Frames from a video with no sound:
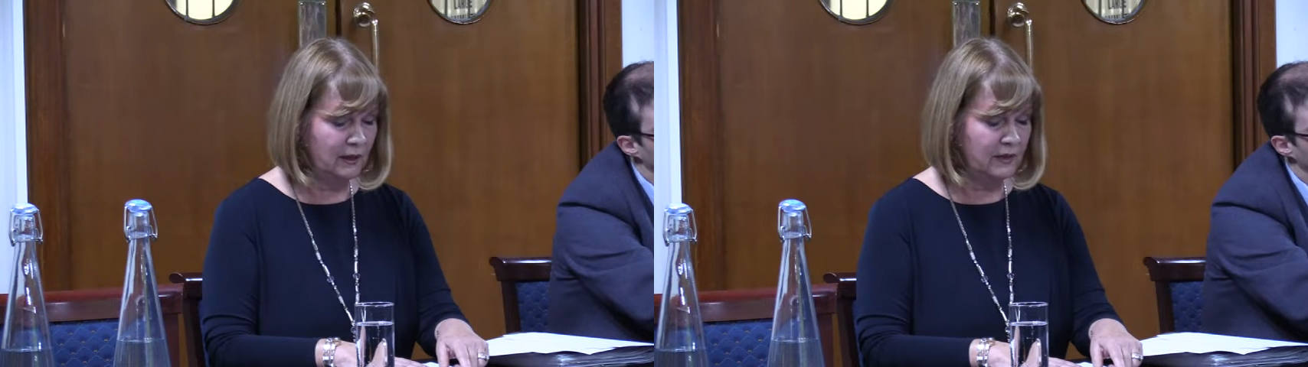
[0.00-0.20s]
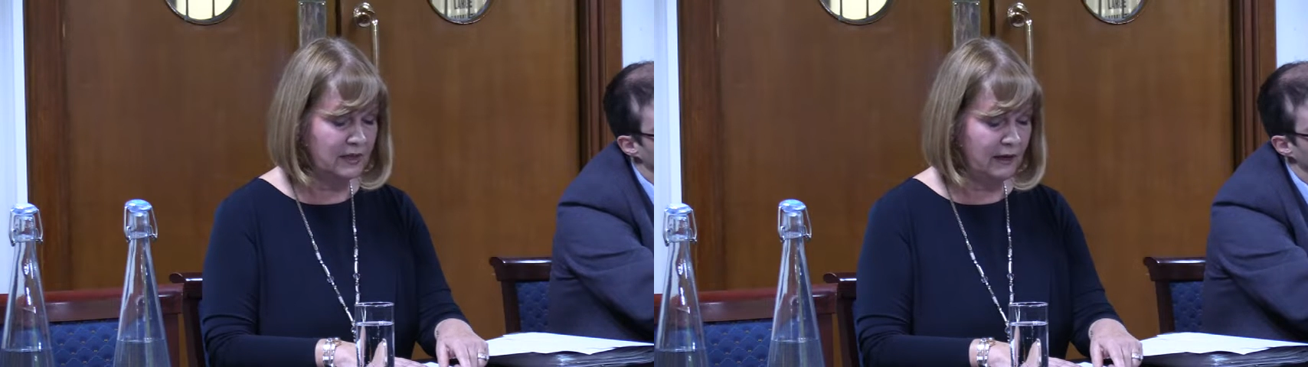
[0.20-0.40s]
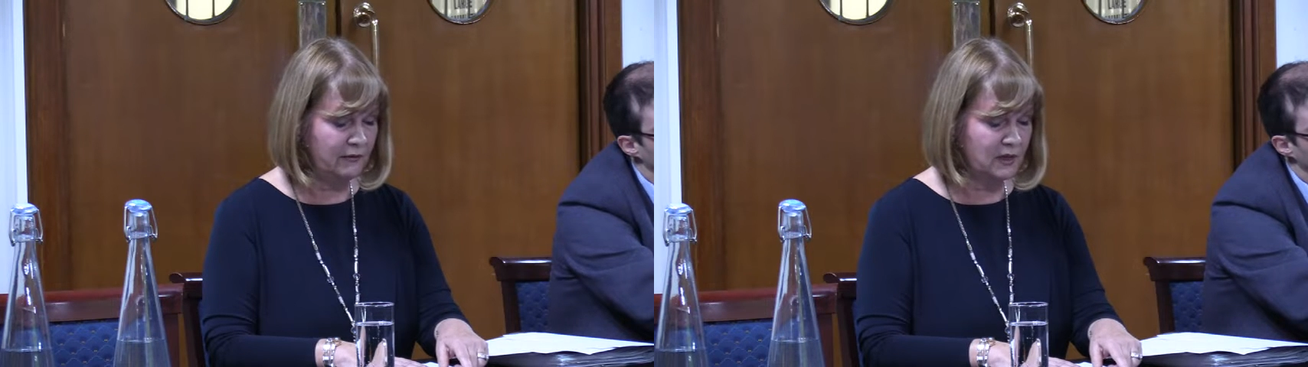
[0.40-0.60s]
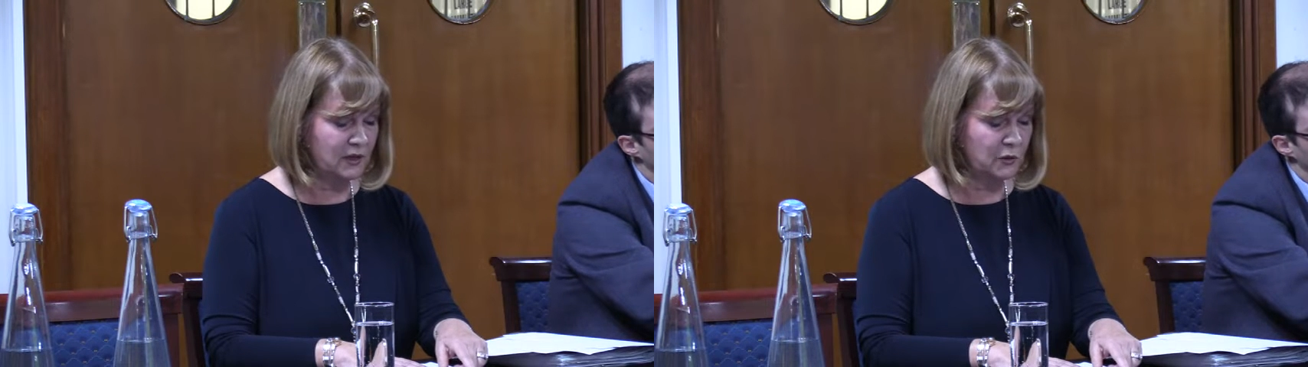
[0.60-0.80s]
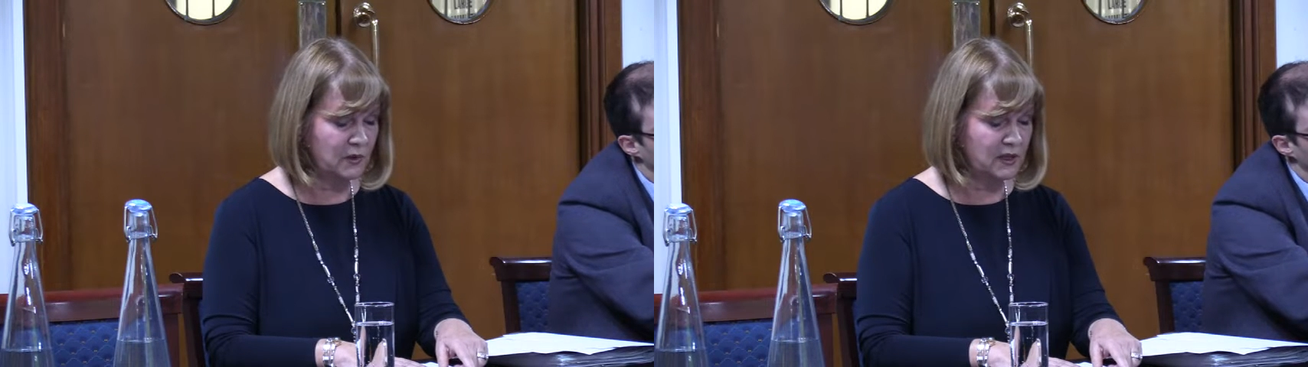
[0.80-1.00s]
This
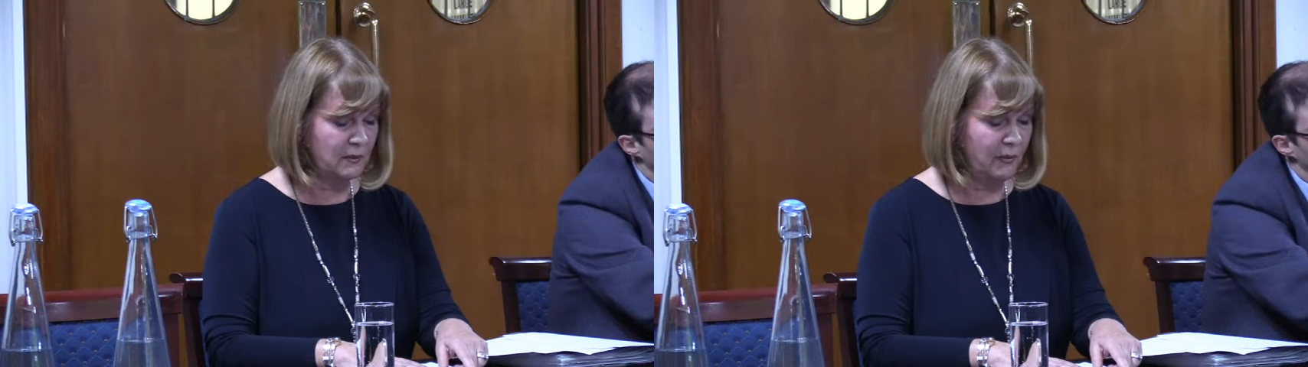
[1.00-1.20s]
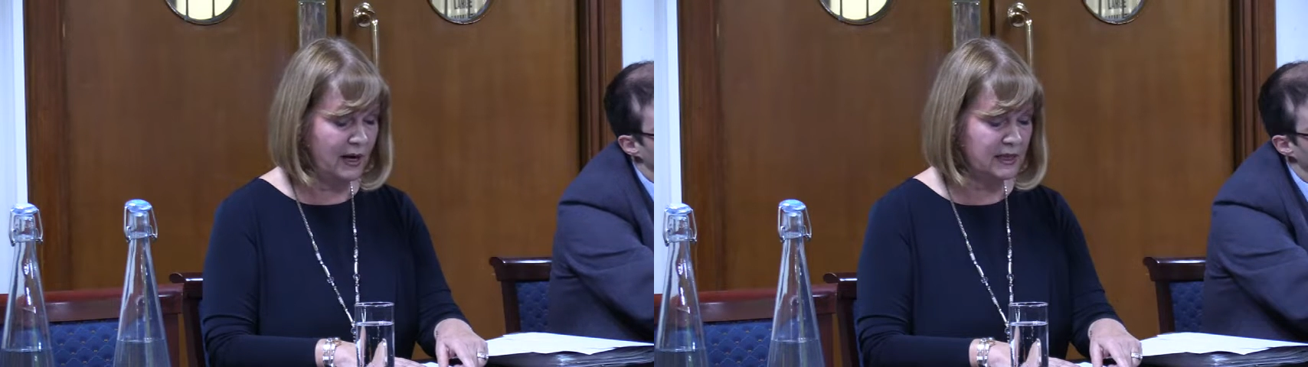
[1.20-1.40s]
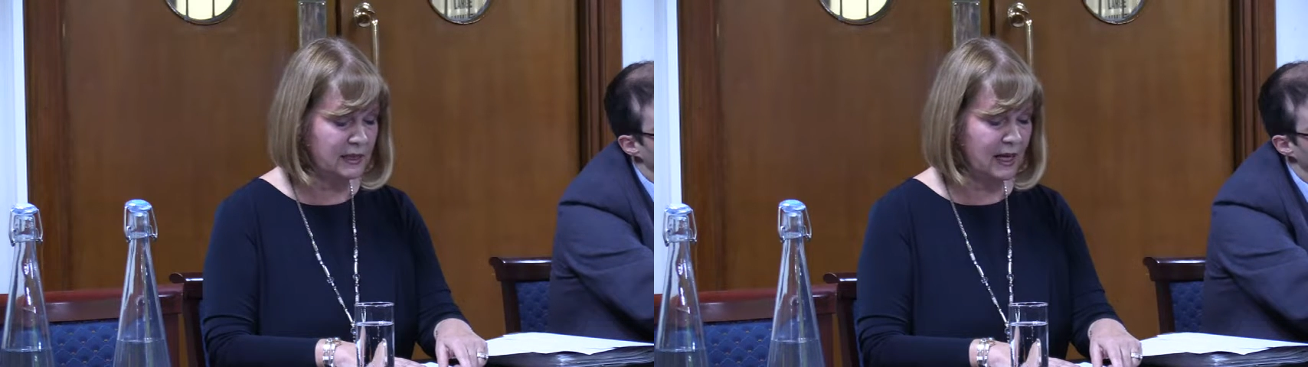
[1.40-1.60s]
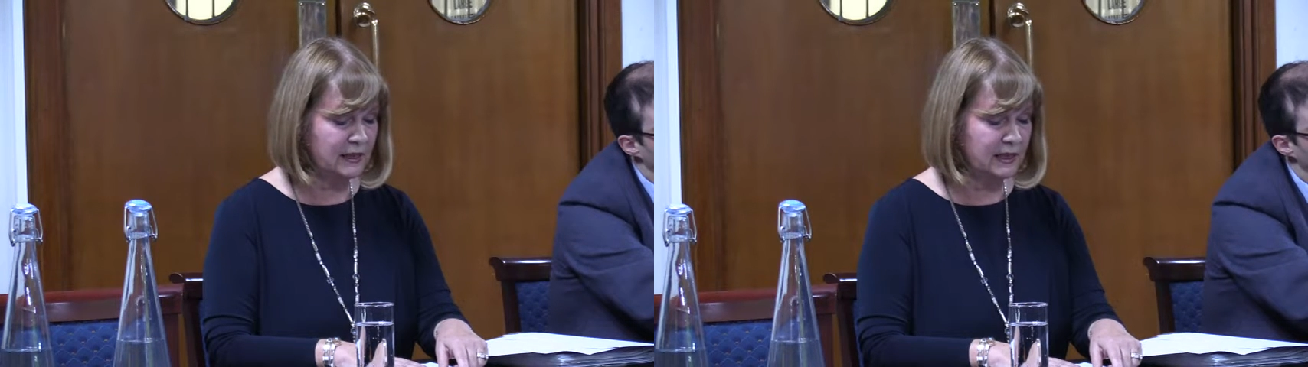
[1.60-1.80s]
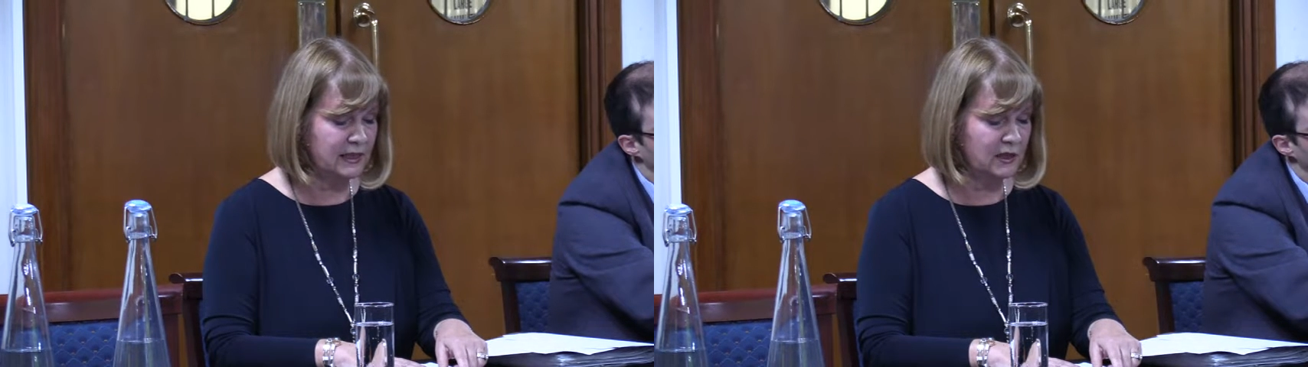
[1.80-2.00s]
evidence was suppressed and in